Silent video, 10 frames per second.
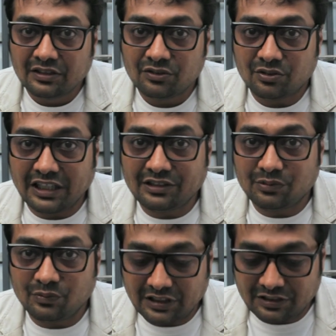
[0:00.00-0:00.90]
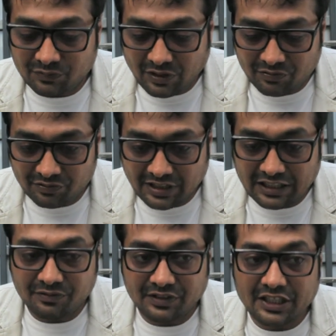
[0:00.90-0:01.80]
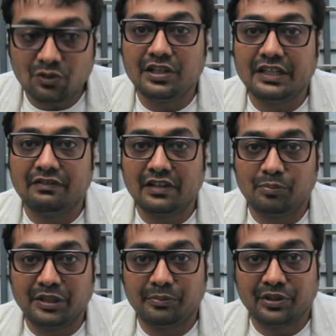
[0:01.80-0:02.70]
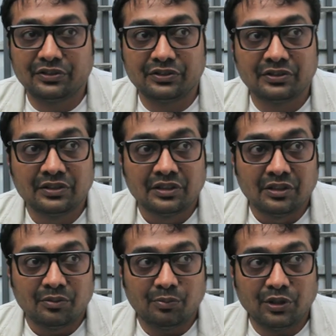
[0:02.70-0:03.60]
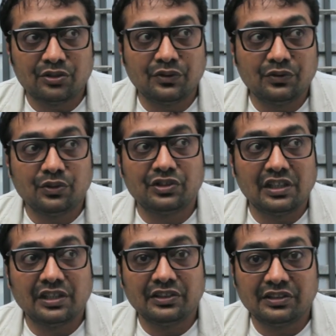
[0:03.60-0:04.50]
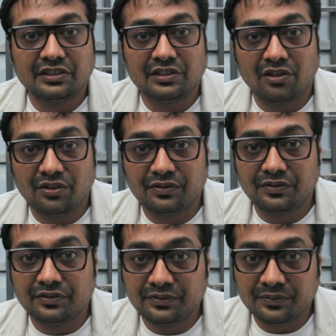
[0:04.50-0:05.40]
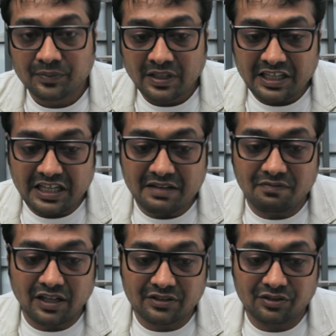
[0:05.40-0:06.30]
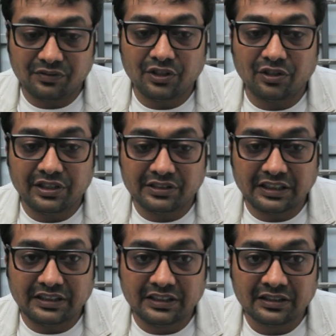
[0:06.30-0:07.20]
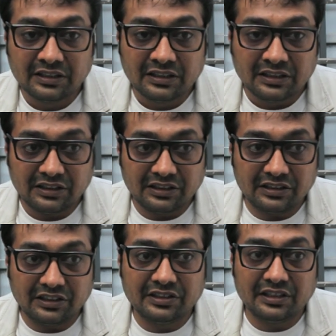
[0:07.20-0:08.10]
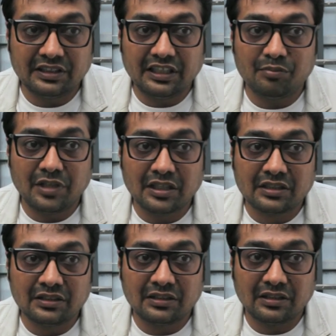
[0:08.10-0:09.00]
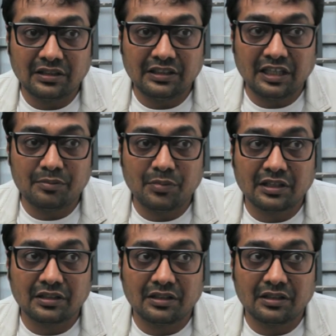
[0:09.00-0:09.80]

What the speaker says: So that's very good development, because of those thrillers, there's a lot of influx of the audience. I think in this year, in Denmark,